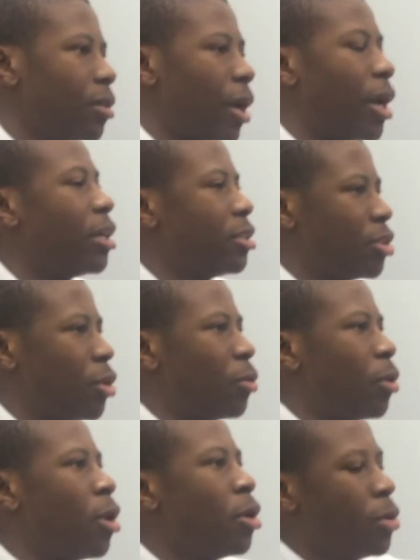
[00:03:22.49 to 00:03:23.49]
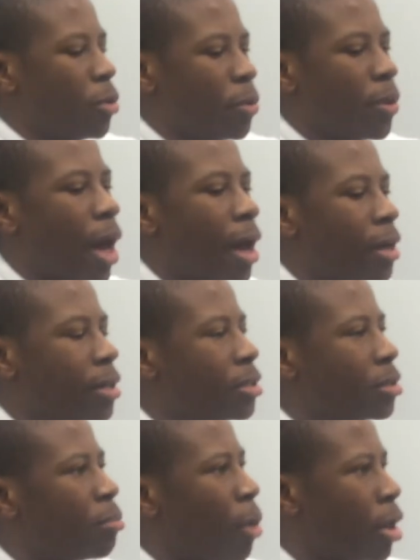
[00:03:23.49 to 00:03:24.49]
Okay, and so you
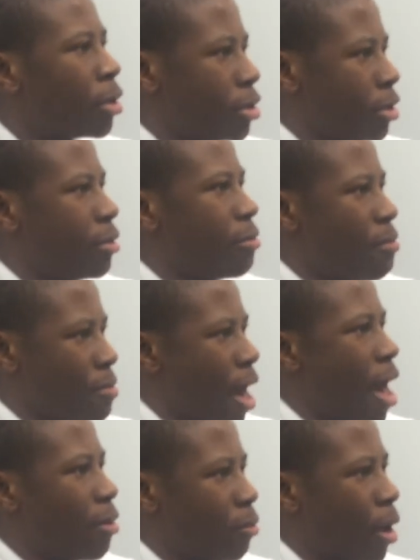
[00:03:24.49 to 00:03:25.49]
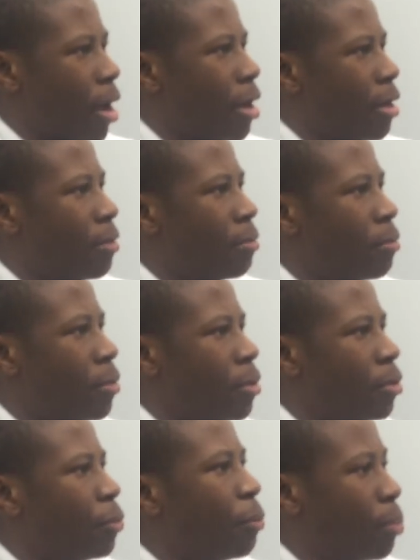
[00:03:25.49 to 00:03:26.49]
guys monitor that, right? And
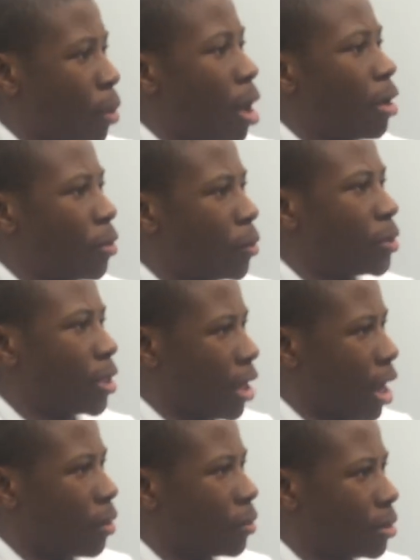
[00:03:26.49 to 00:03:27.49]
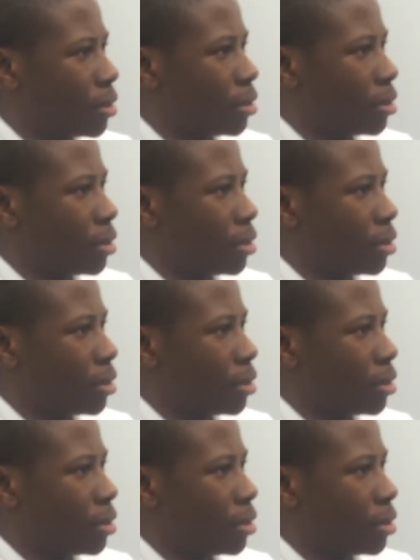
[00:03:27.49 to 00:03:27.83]
you block those accounts?